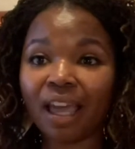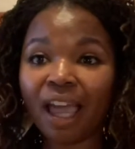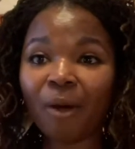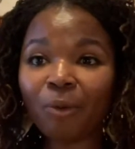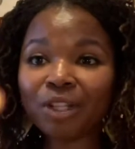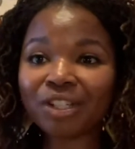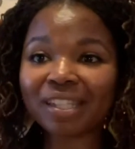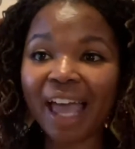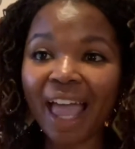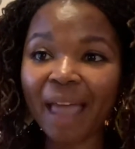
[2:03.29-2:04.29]
And we
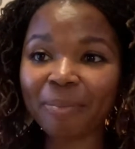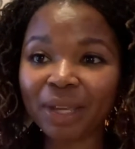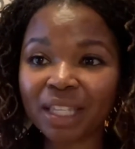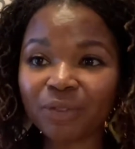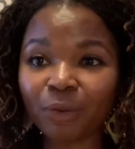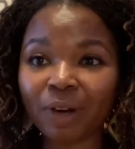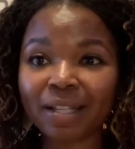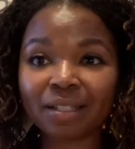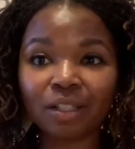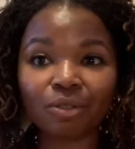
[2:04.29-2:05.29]
just had peaceful
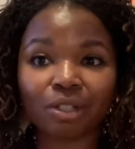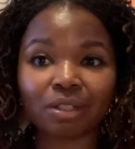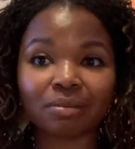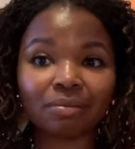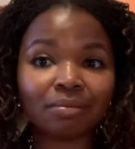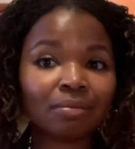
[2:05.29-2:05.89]
resolution.